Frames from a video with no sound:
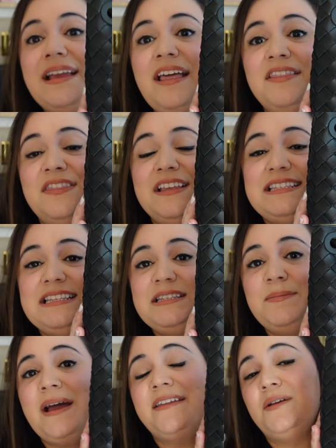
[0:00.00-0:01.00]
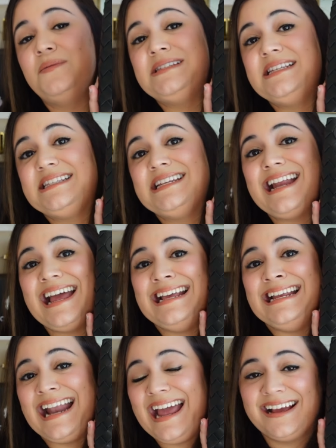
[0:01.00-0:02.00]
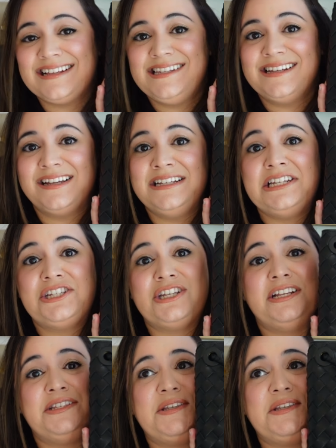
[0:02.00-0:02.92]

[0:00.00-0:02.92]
again, this is a bag that was listed in excellent condition,